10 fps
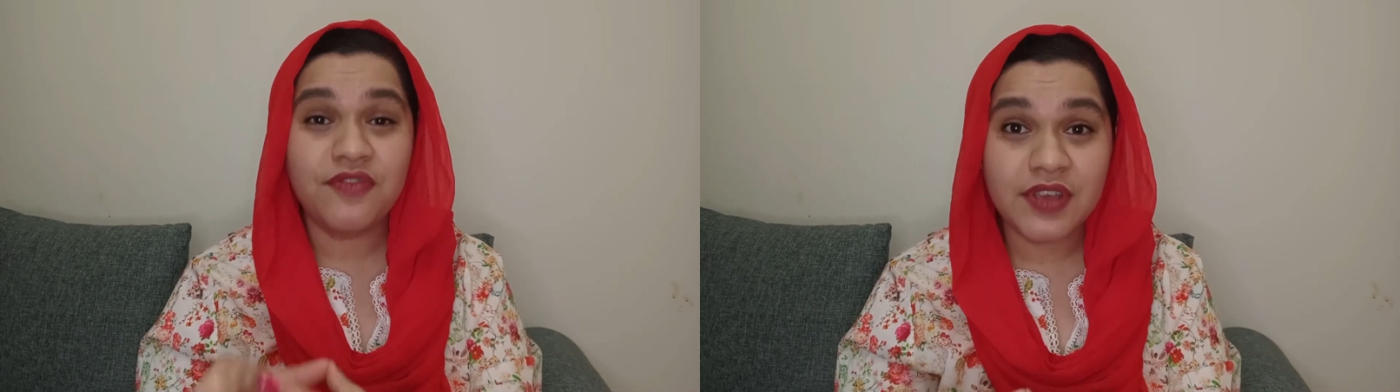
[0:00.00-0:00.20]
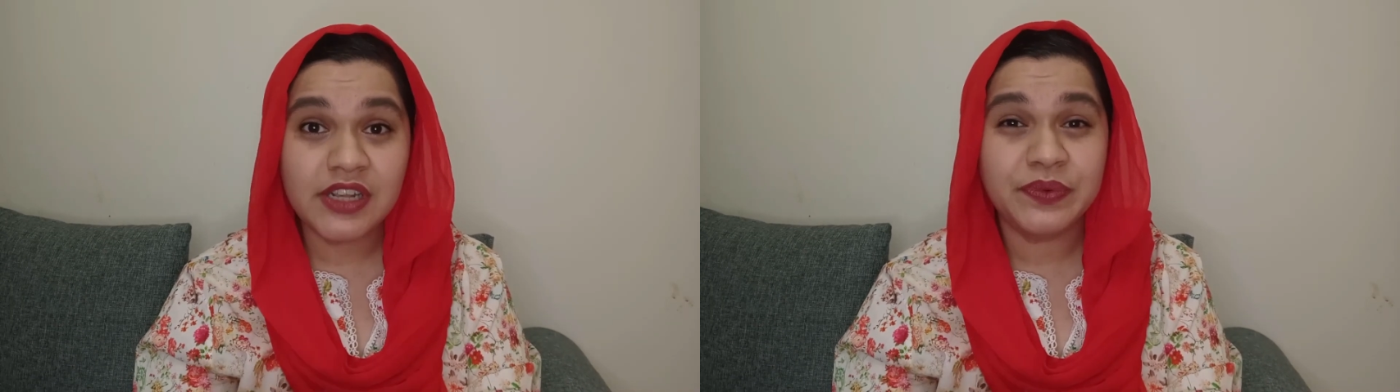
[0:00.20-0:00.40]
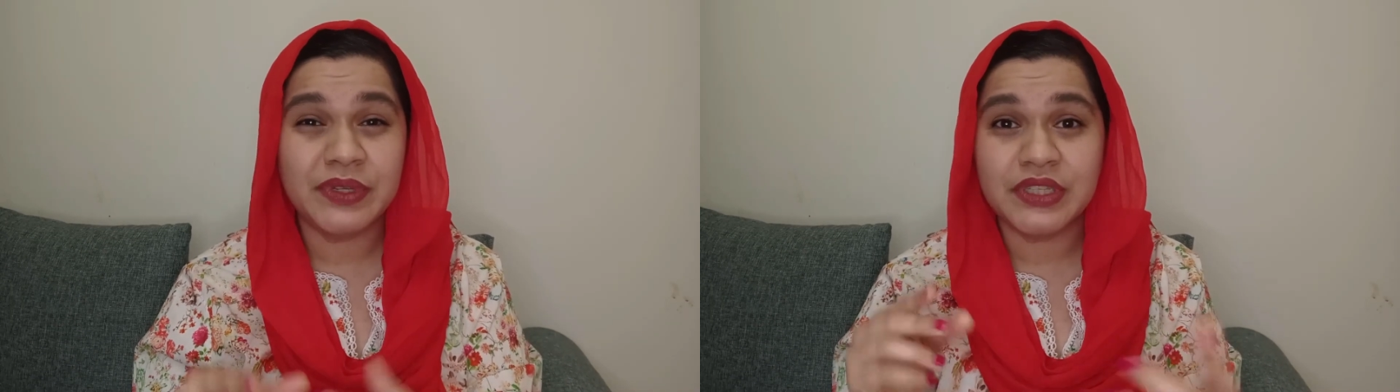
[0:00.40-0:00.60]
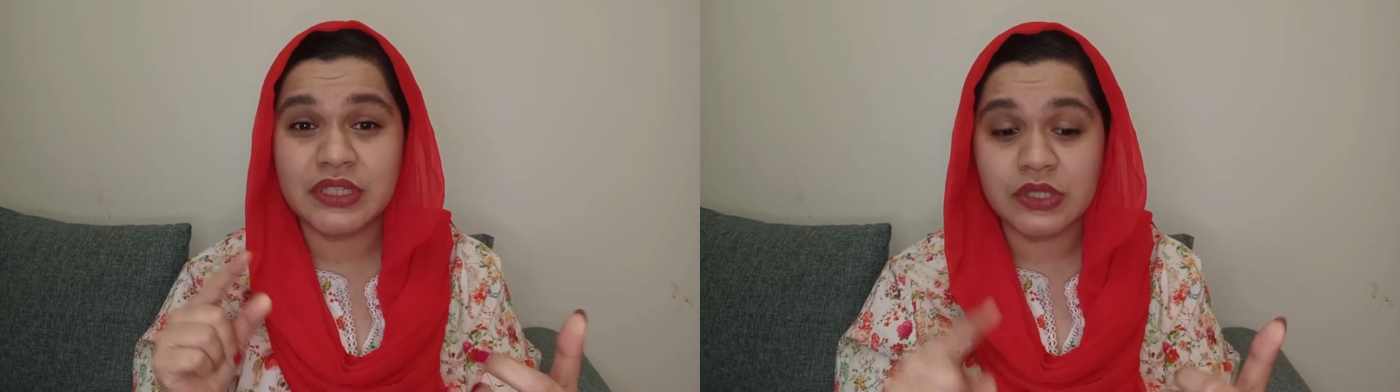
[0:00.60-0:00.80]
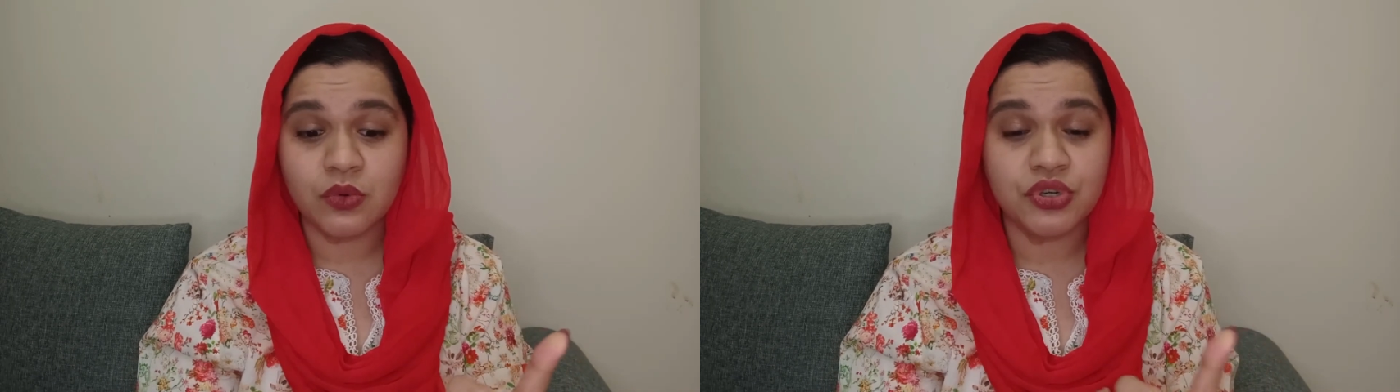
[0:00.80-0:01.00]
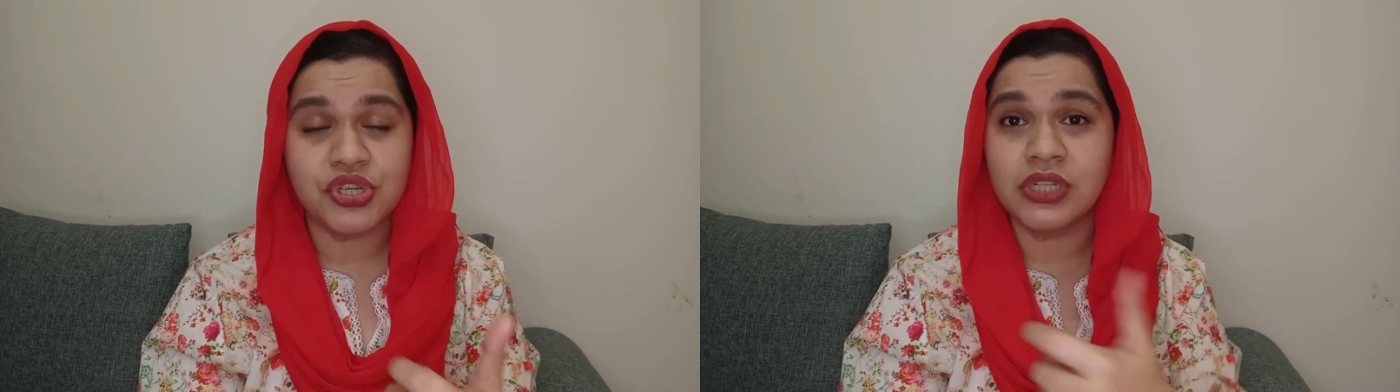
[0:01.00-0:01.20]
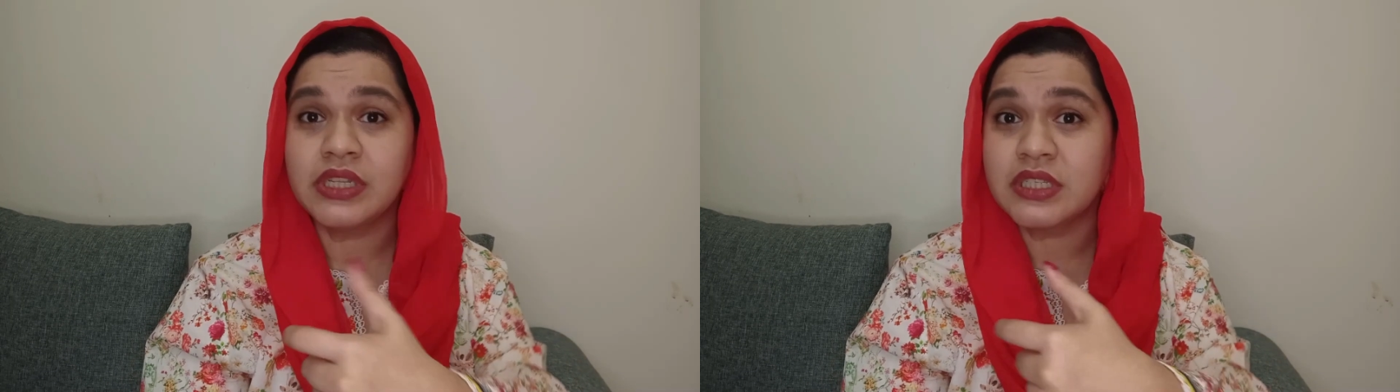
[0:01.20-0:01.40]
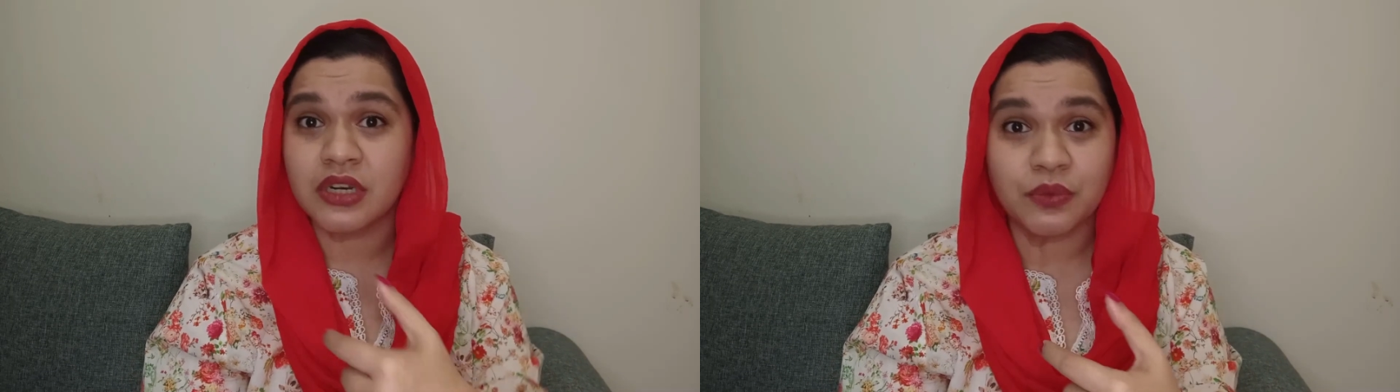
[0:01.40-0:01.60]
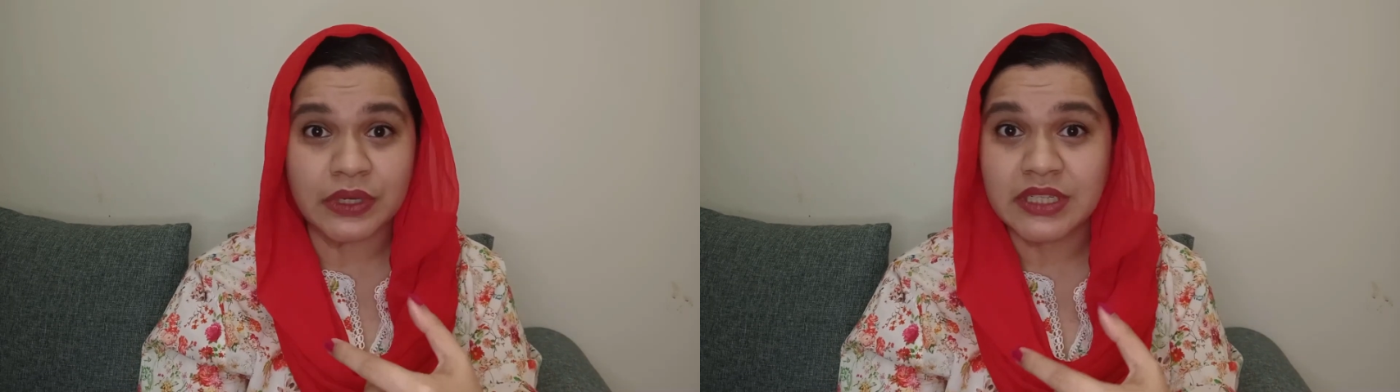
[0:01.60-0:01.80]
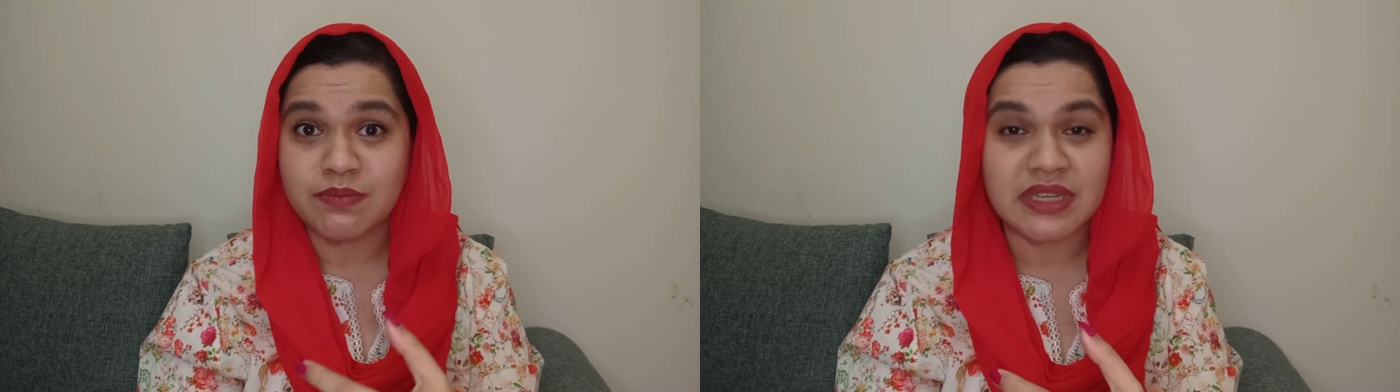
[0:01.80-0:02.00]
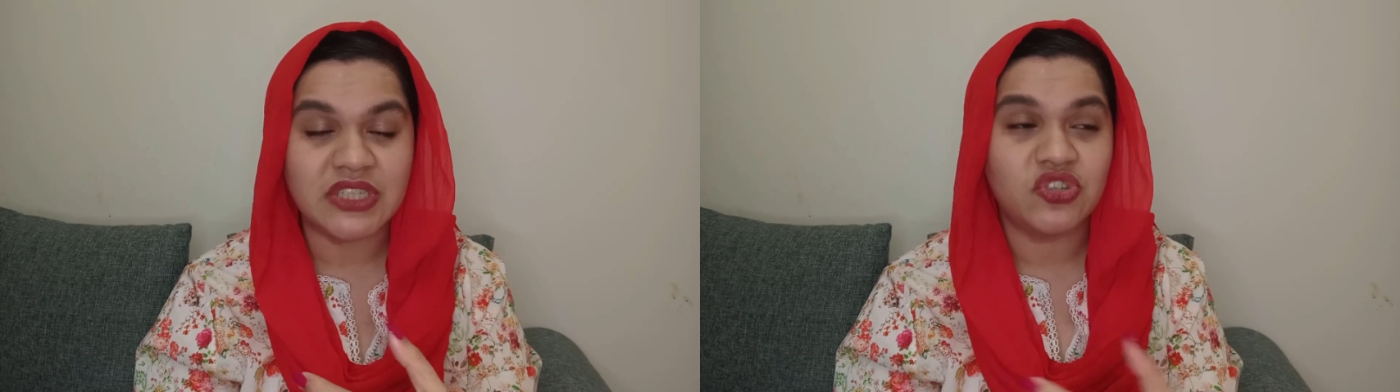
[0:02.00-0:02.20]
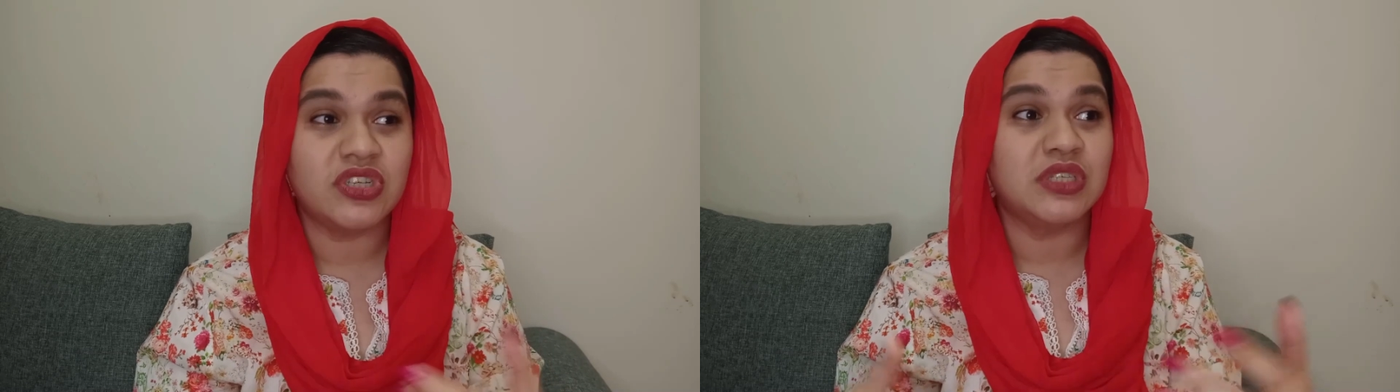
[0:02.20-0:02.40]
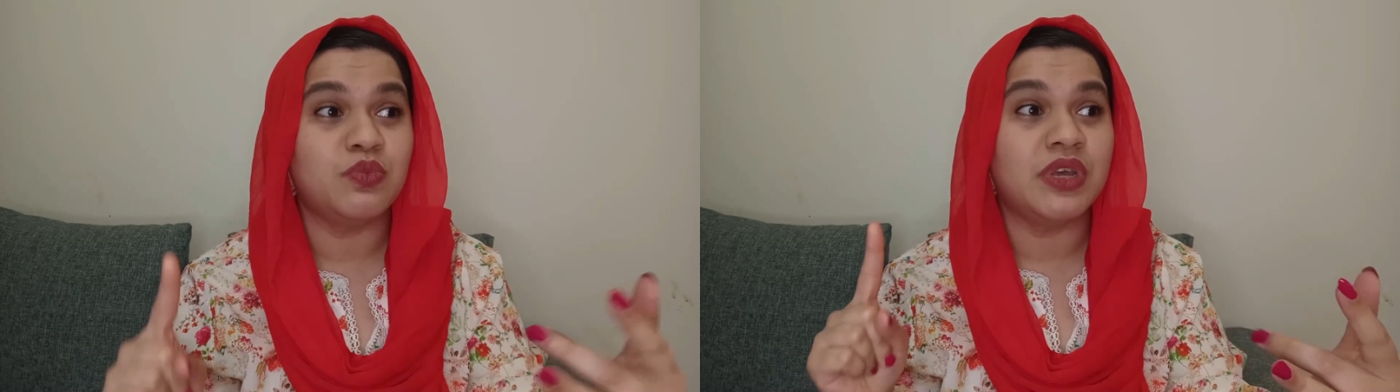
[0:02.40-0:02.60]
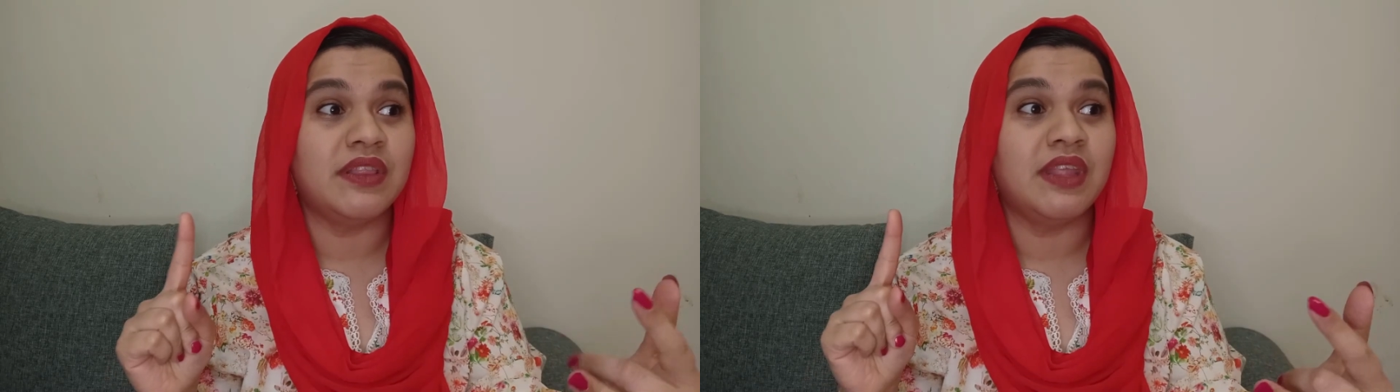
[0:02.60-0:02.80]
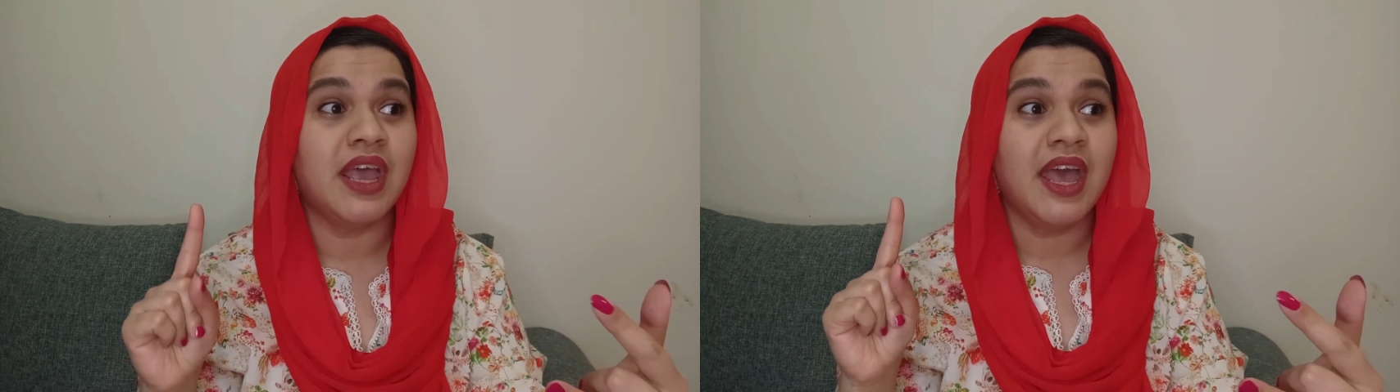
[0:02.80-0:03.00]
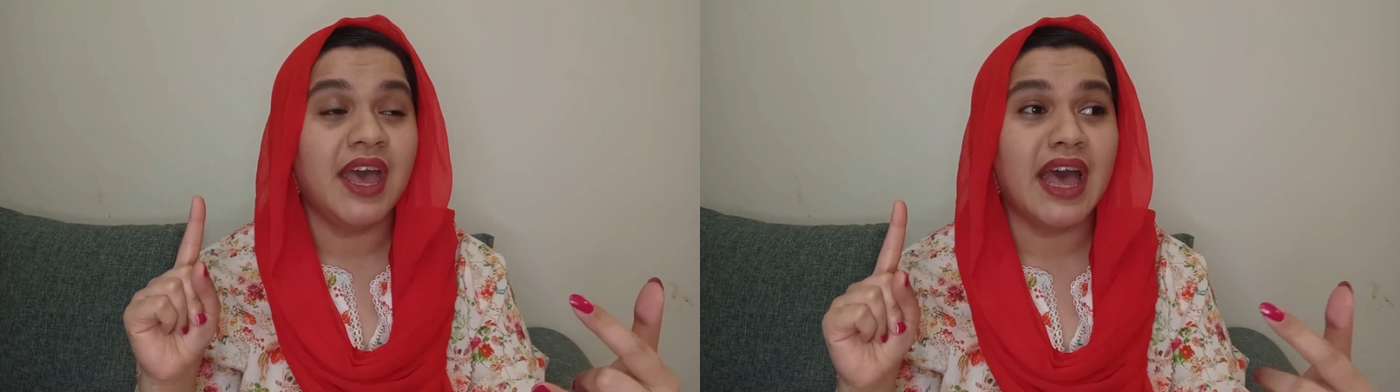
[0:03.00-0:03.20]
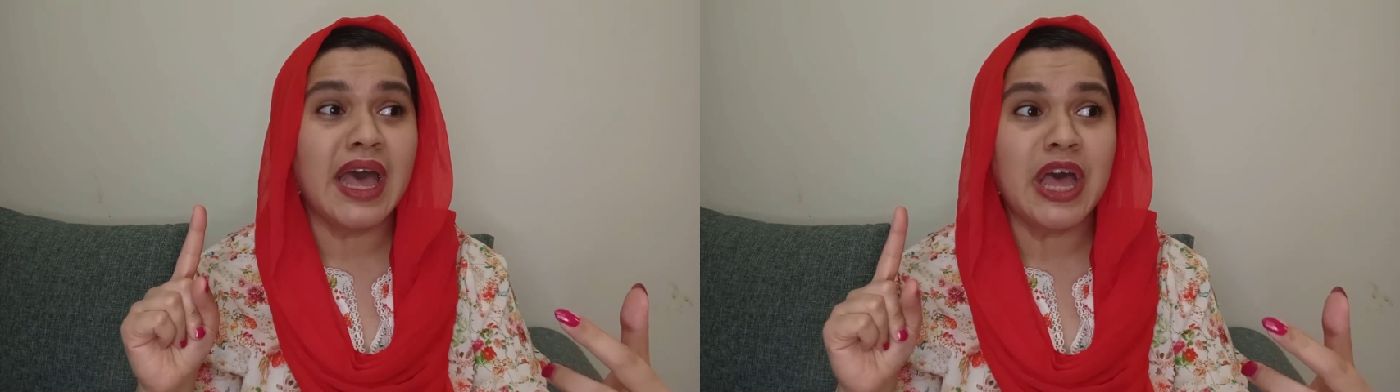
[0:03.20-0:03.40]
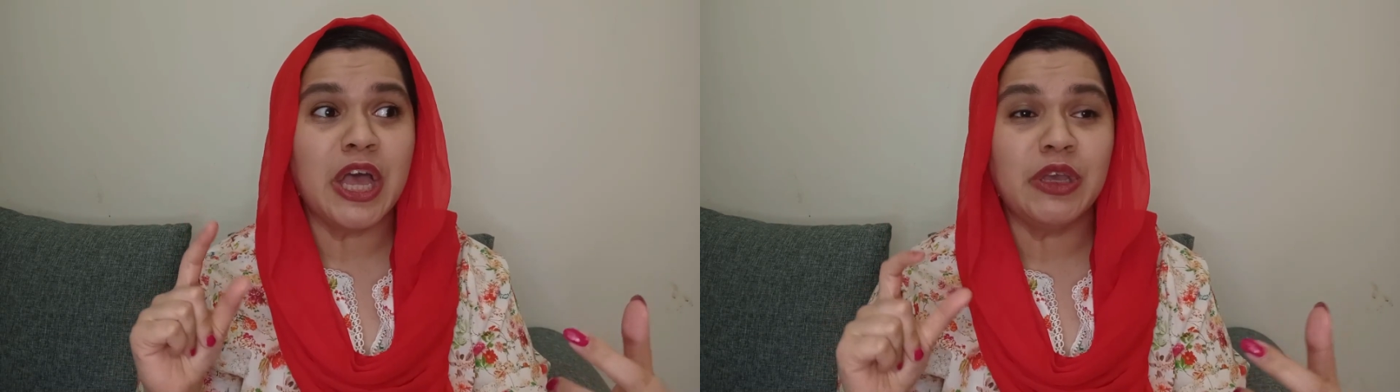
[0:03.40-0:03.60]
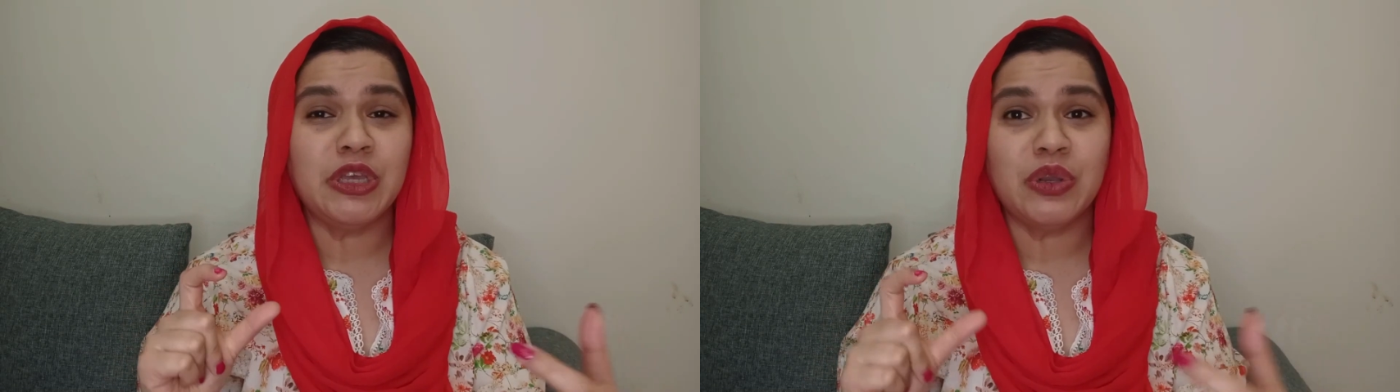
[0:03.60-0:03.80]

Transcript: filled with social service messages with uh,